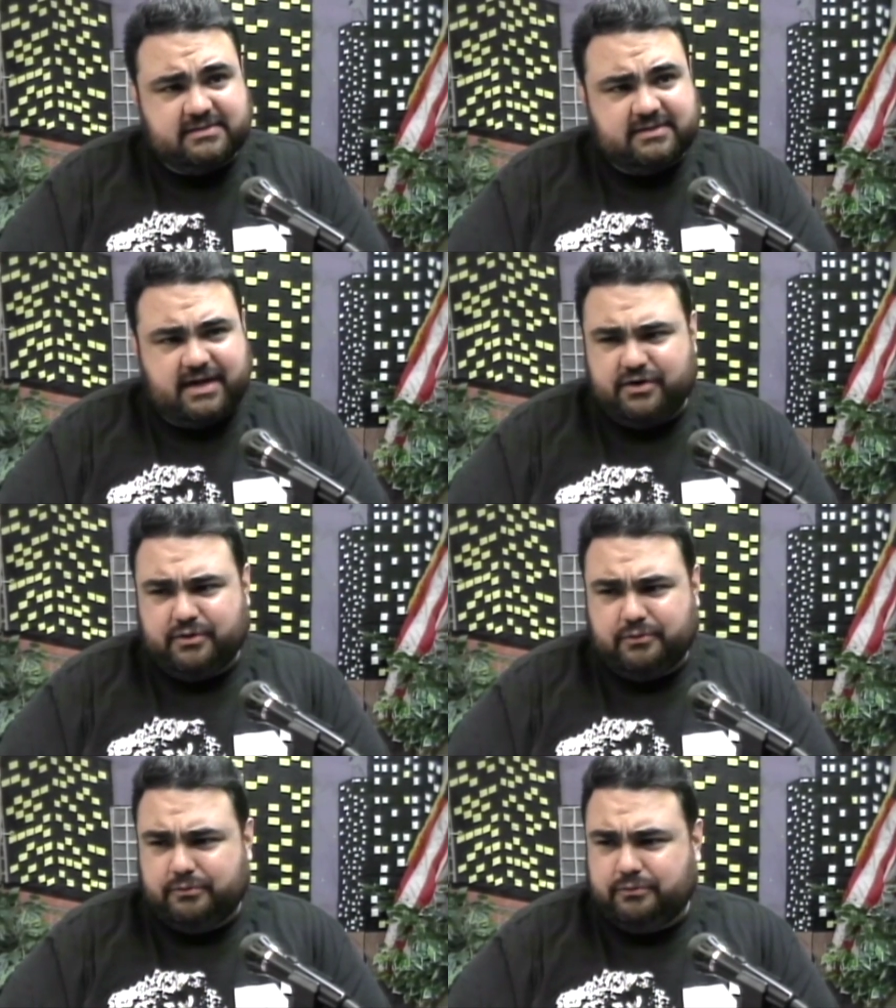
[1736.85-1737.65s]

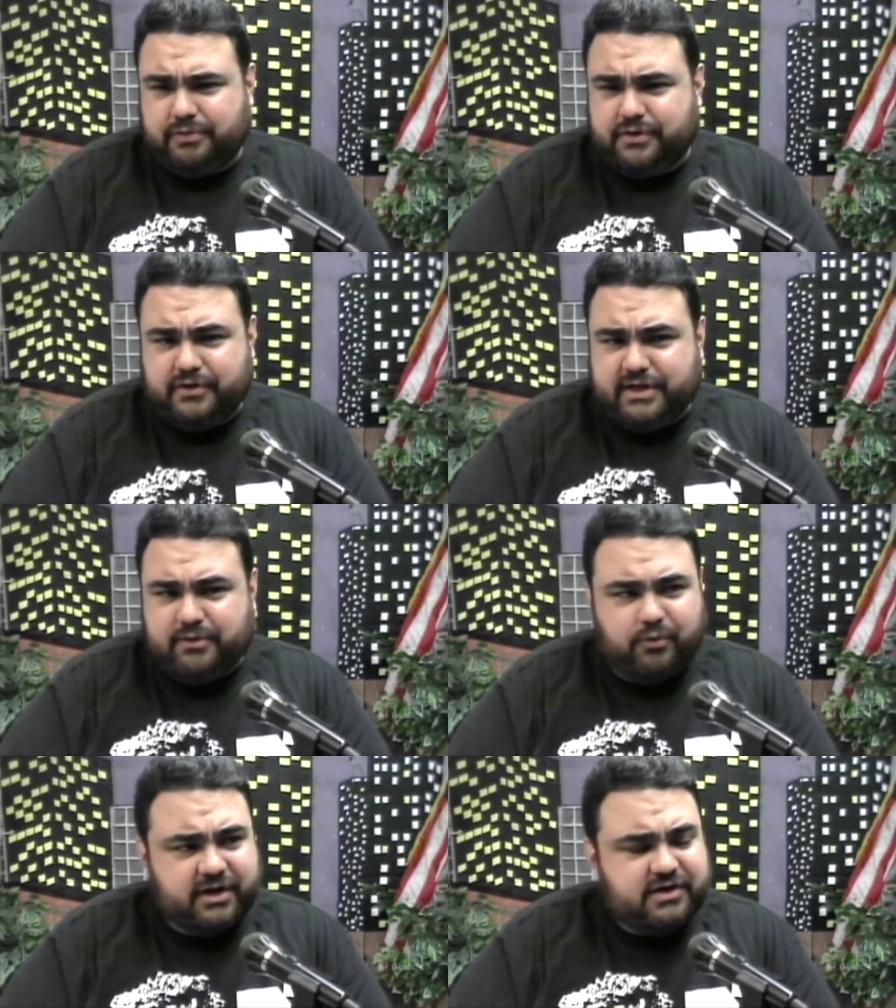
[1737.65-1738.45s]

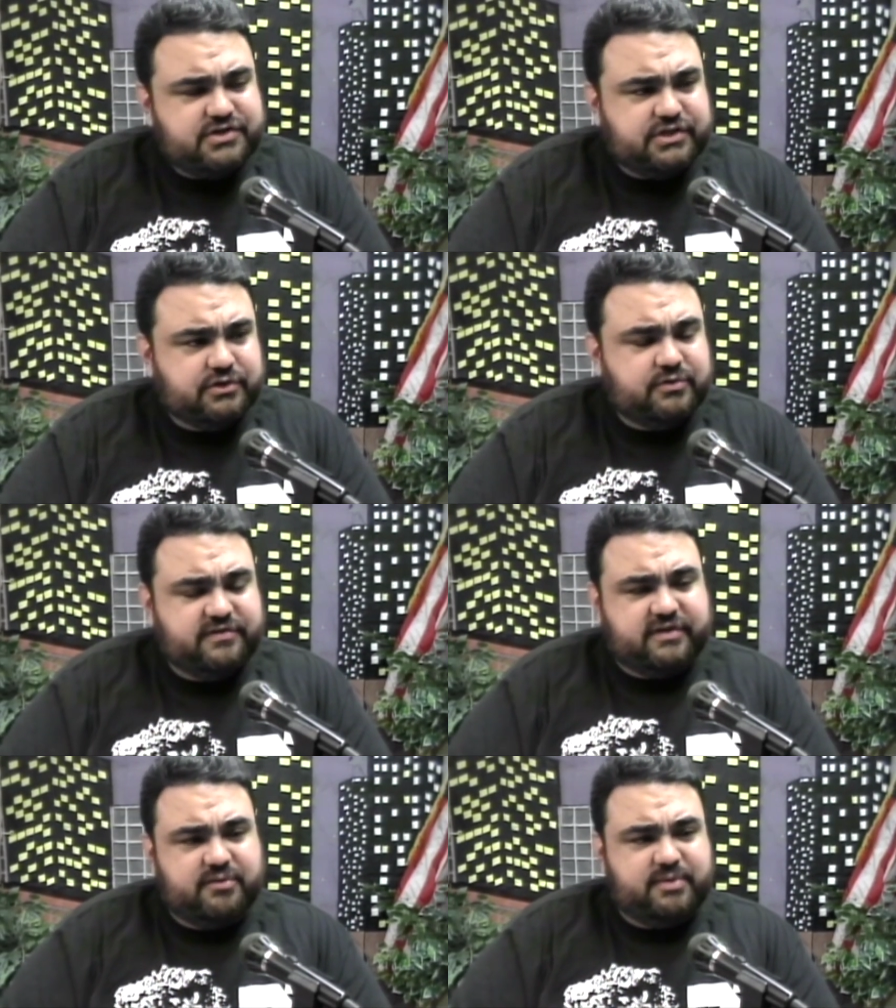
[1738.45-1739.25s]
31 or 2 is
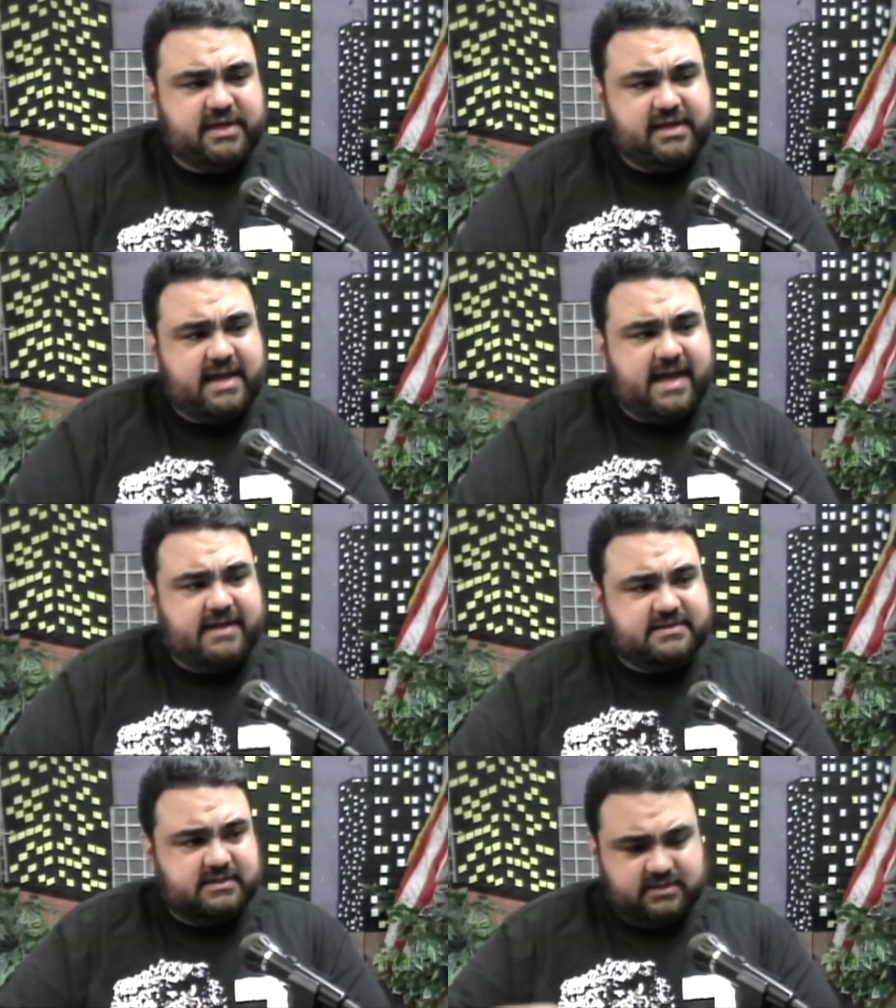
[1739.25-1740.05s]
going to be
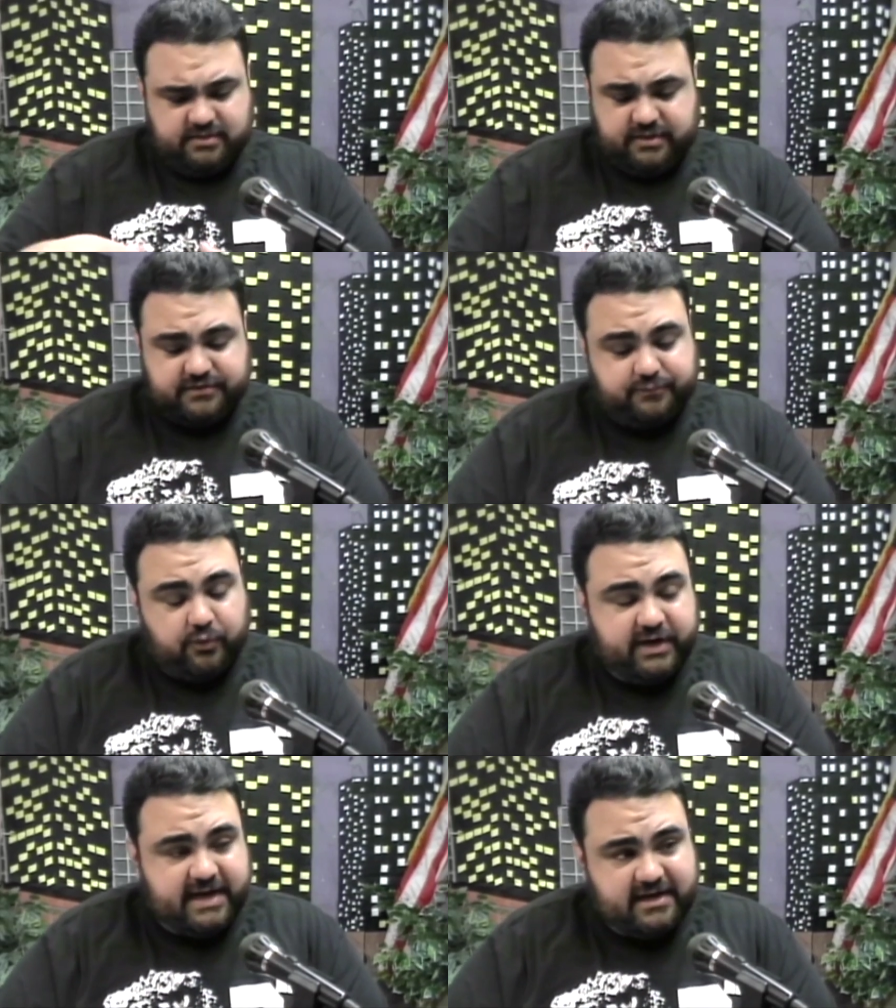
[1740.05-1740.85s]
at the
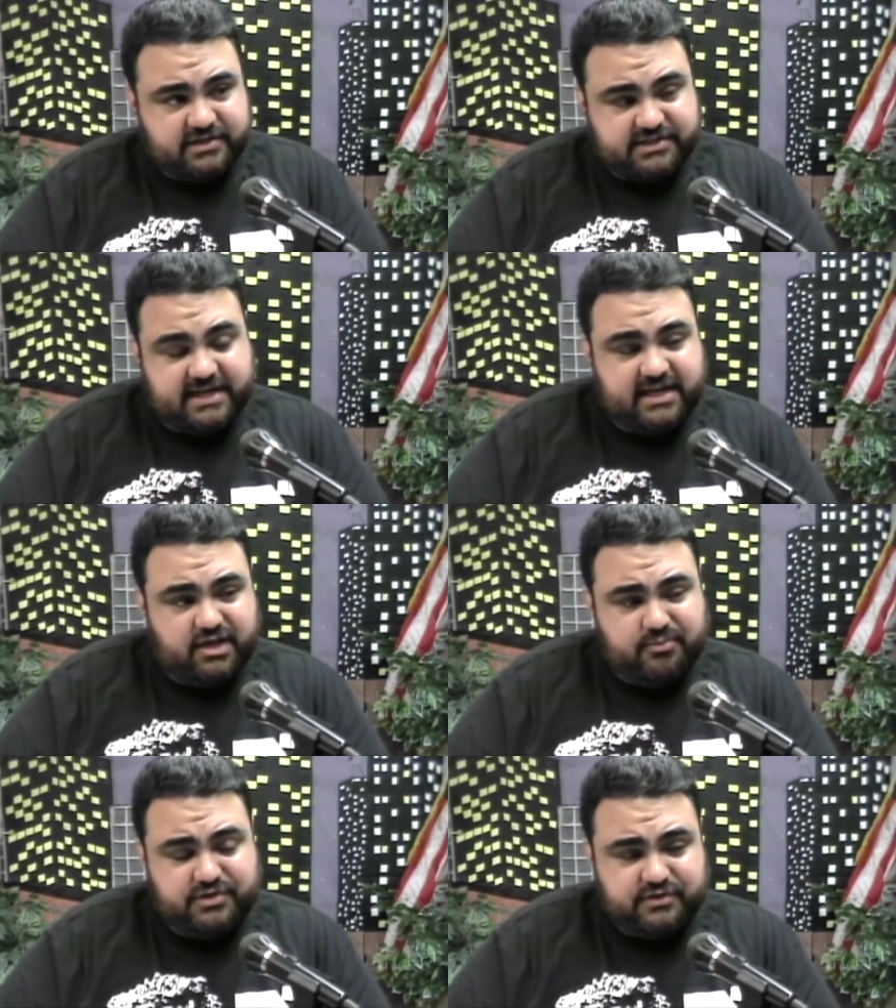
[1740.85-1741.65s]
49ers
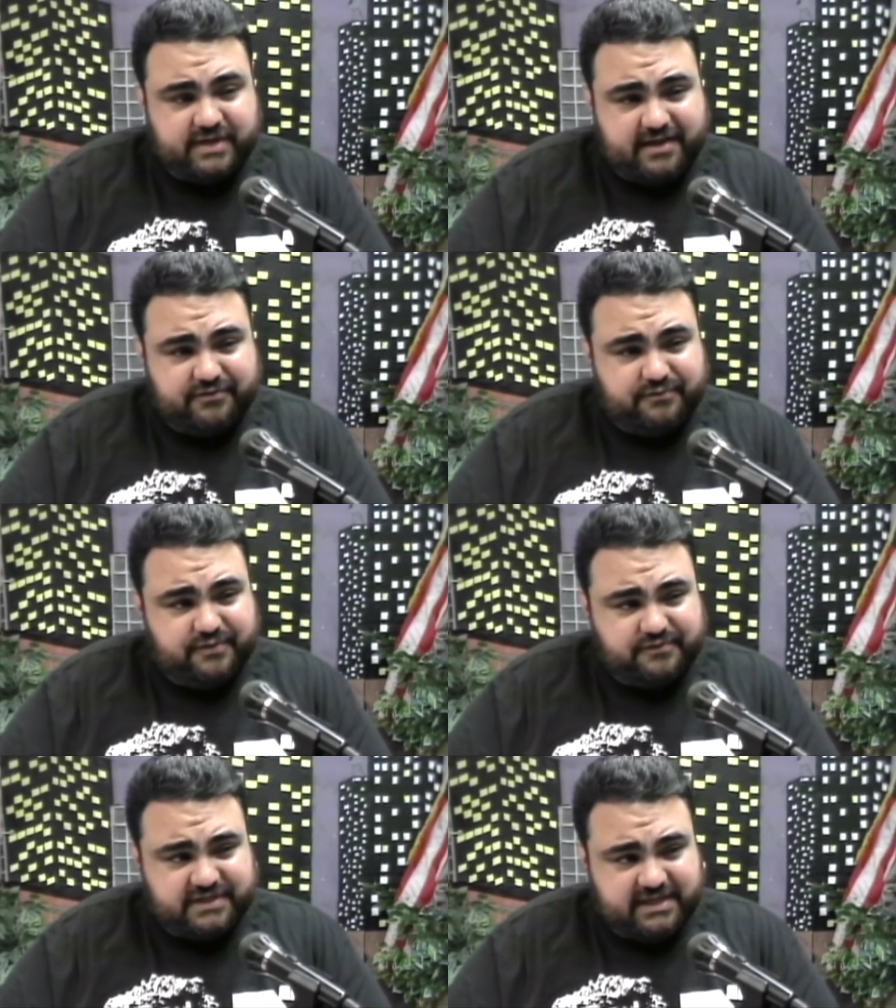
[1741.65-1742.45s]
Stadium in
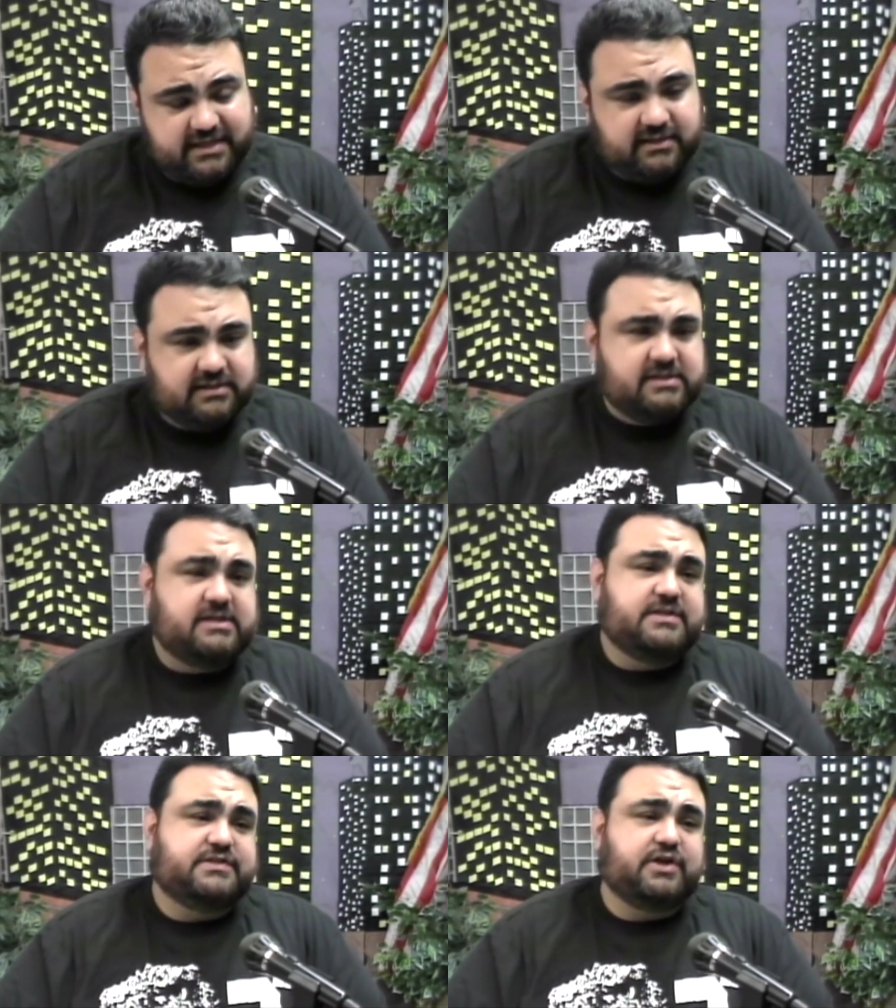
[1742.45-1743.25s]
2015.
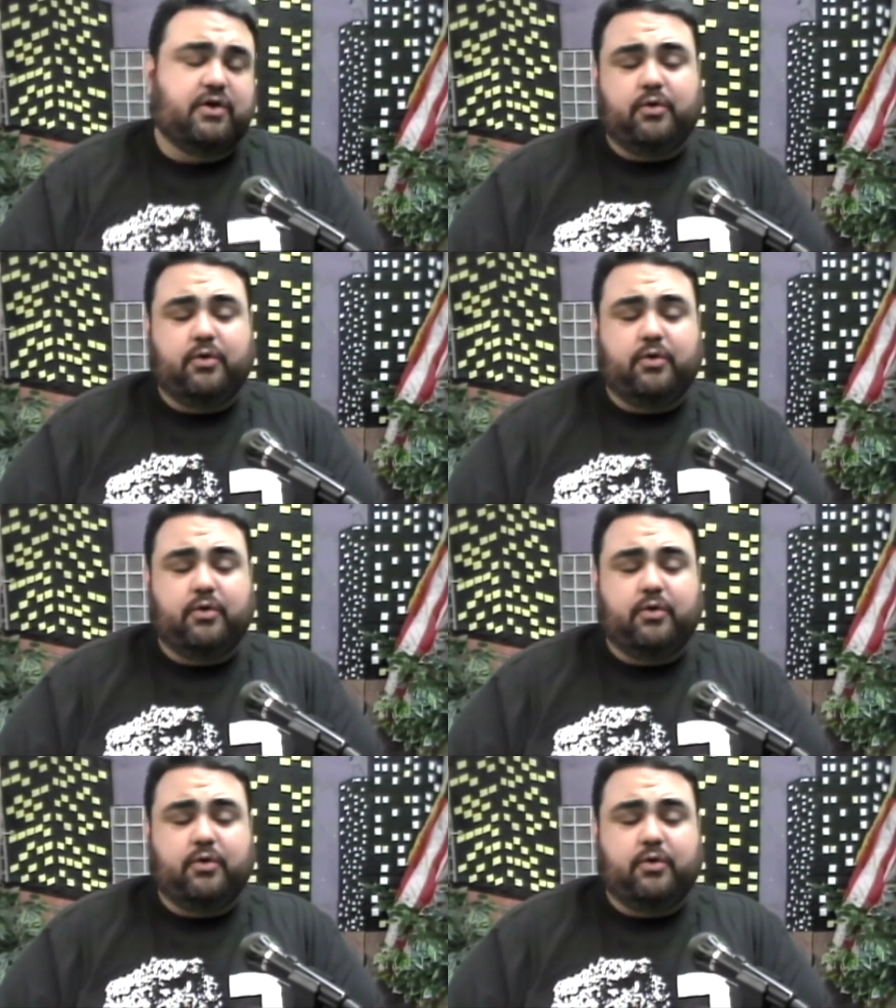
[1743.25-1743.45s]
So